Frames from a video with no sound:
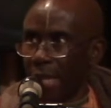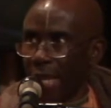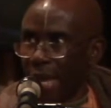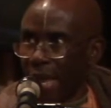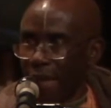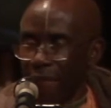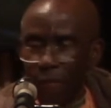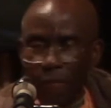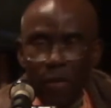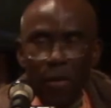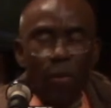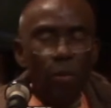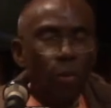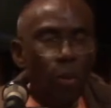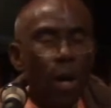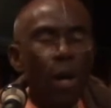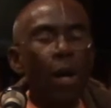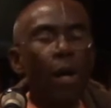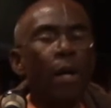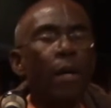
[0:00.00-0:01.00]

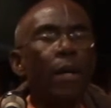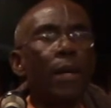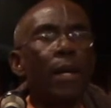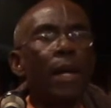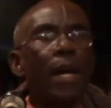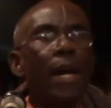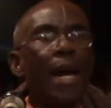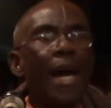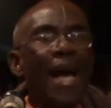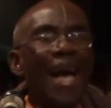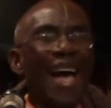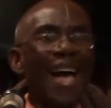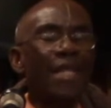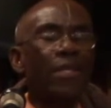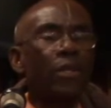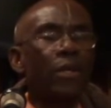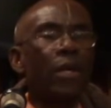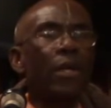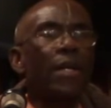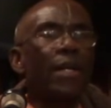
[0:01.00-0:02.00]
Everyone
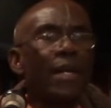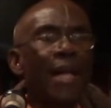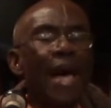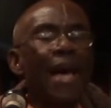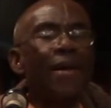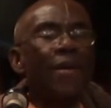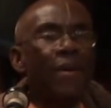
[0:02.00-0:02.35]
has got that